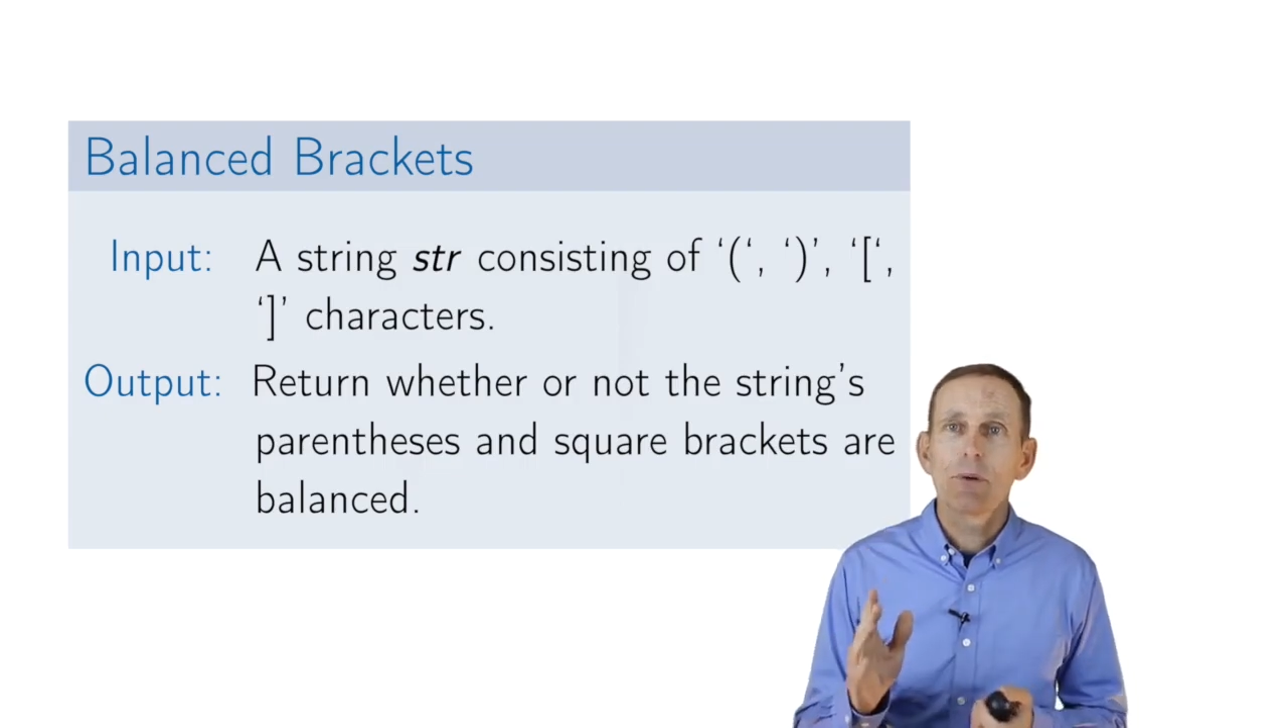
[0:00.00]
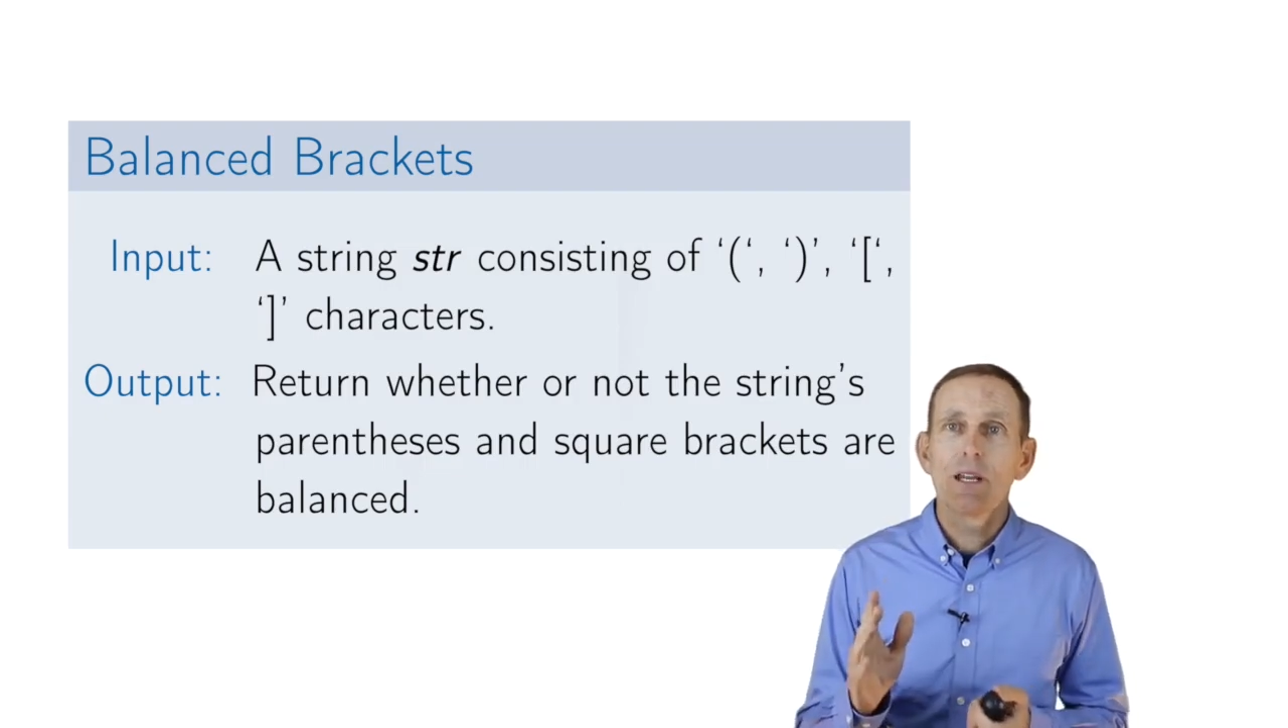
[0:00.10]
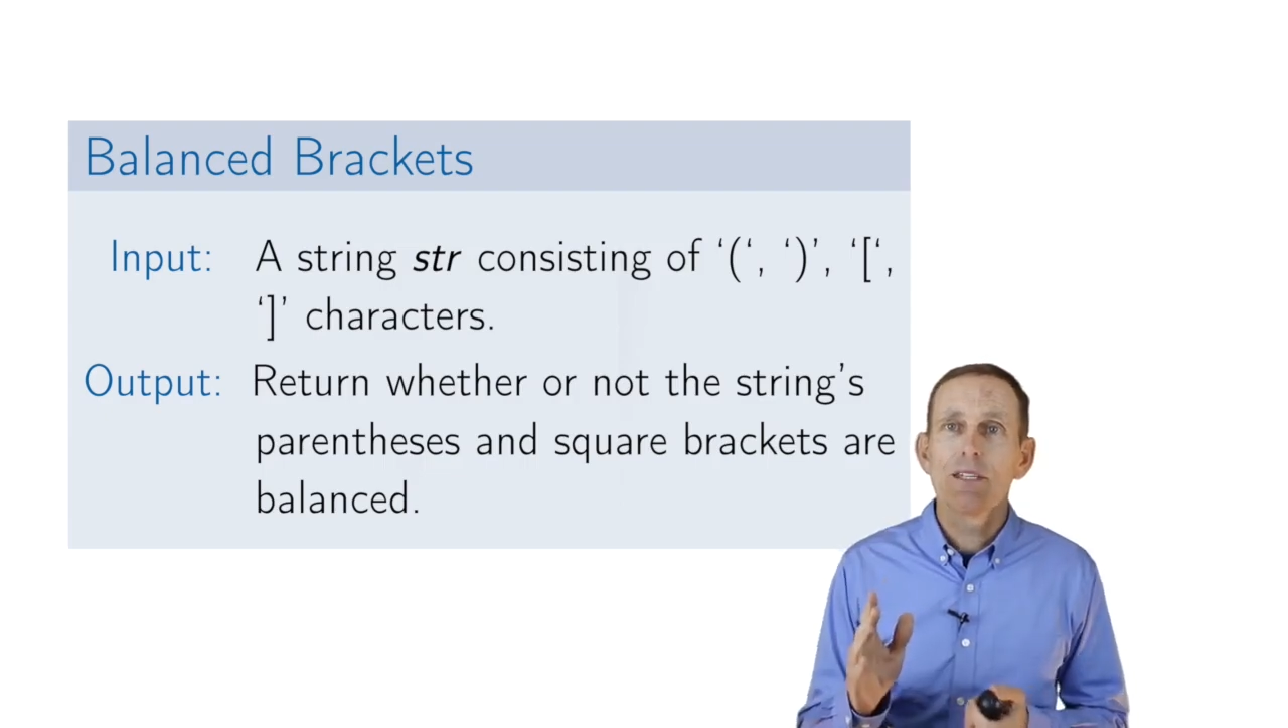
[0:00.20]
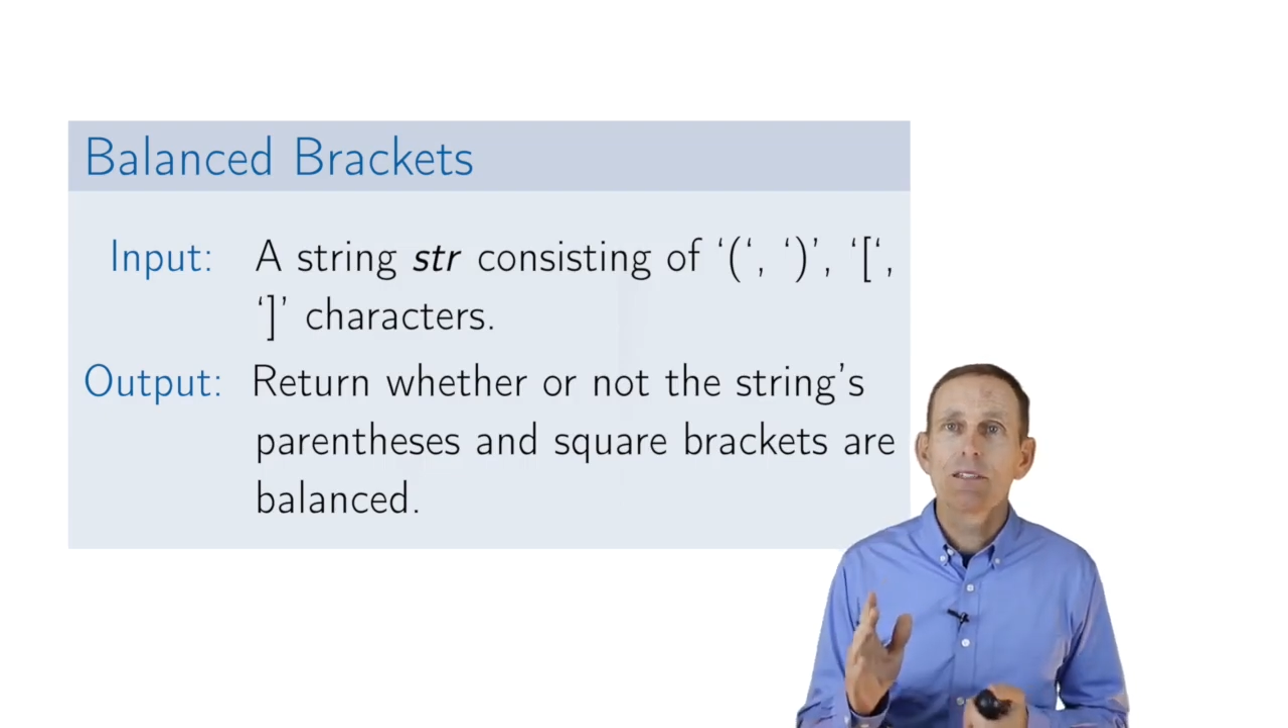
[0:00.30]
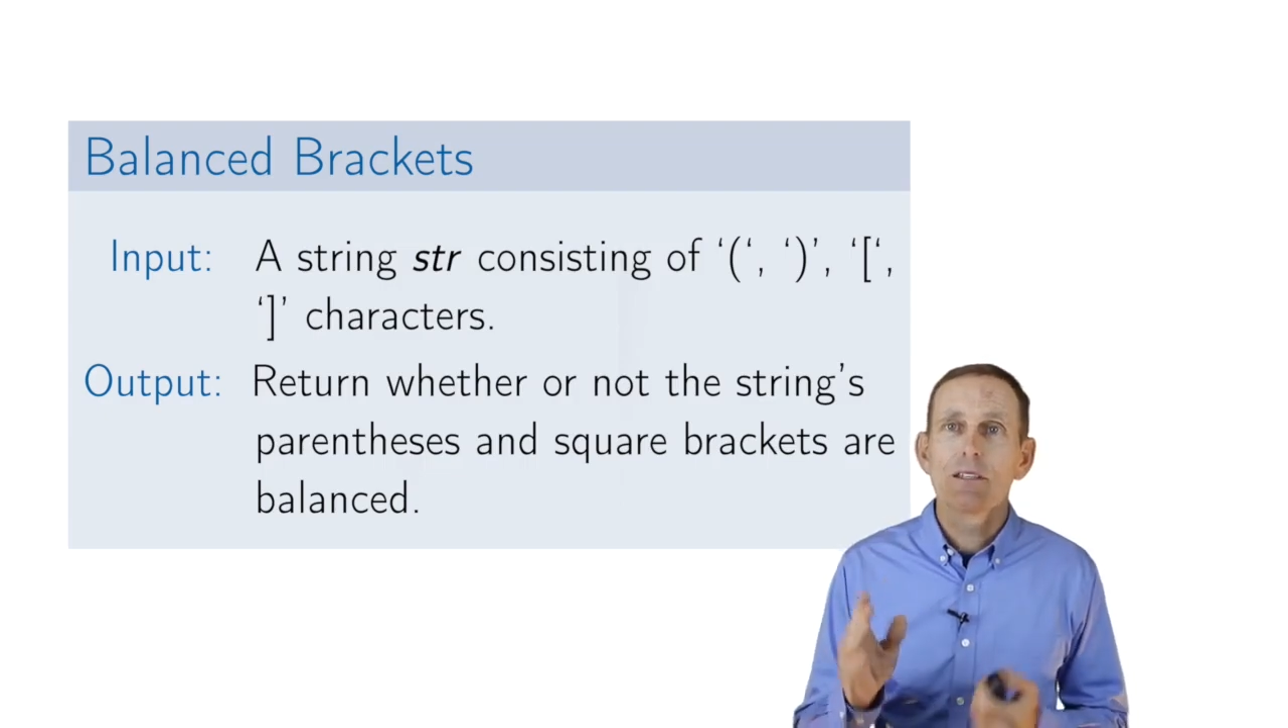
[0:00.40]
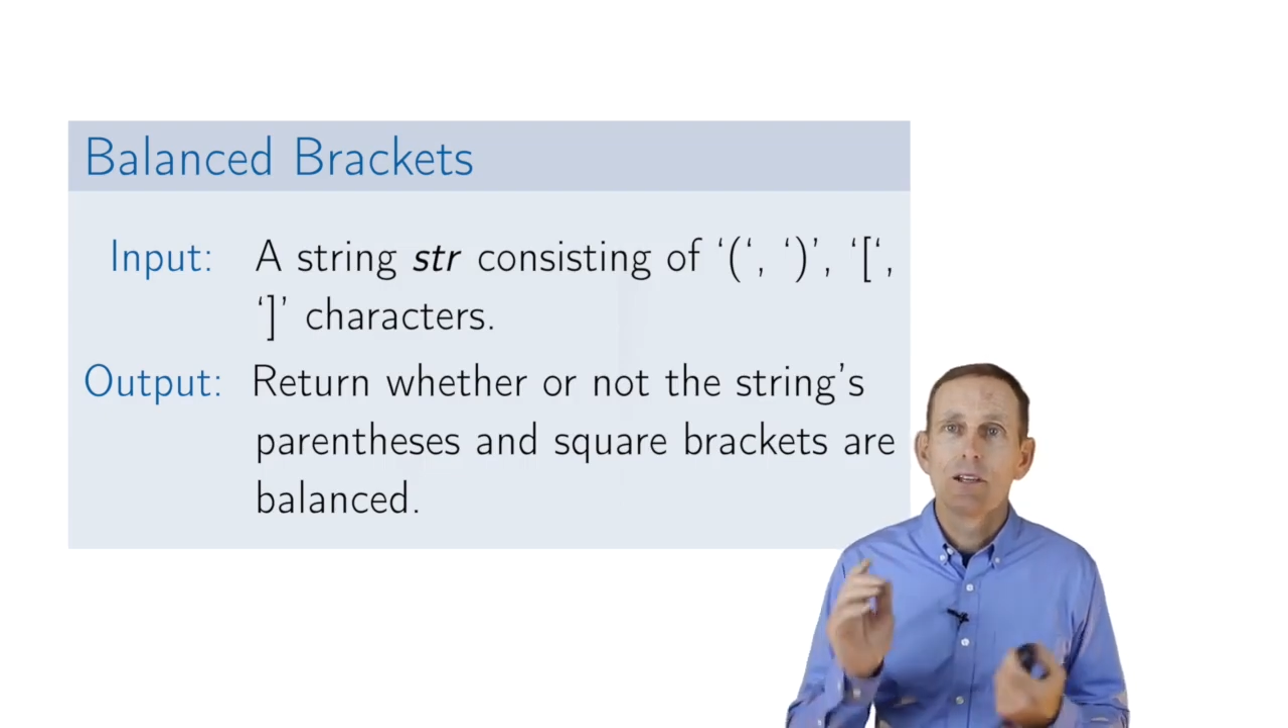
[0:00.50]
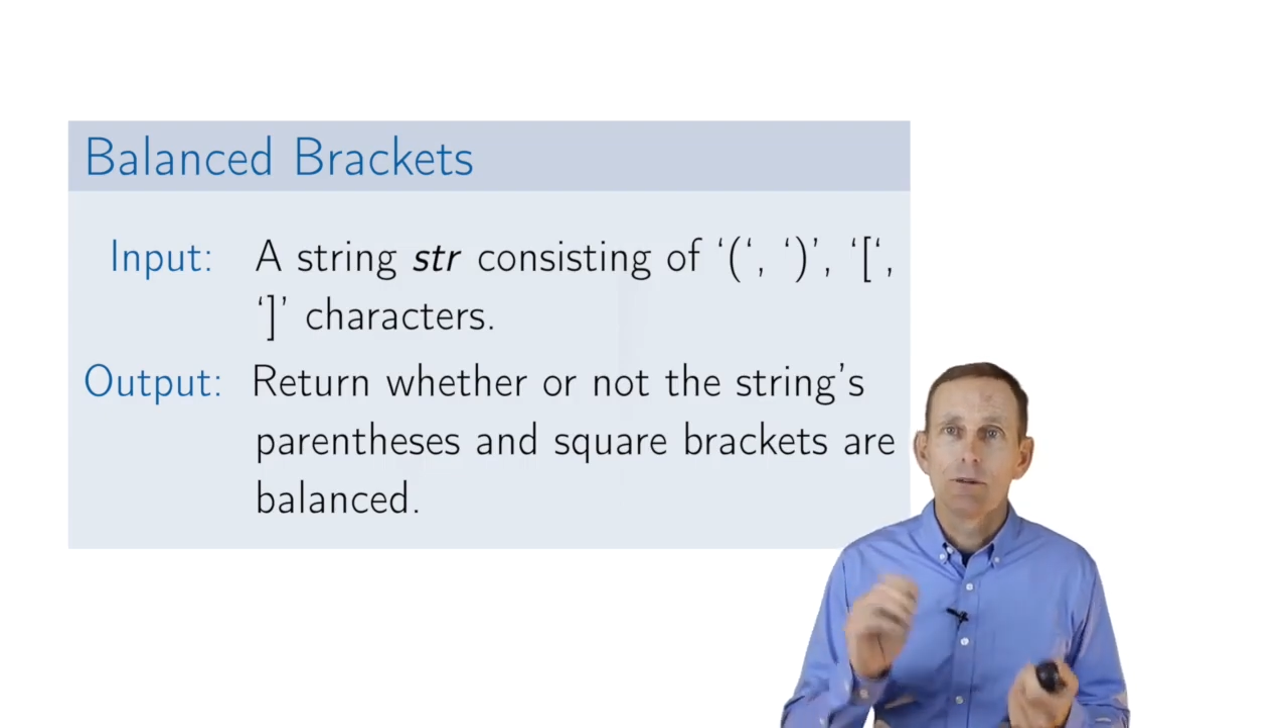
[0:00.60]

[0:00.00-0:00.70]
parens,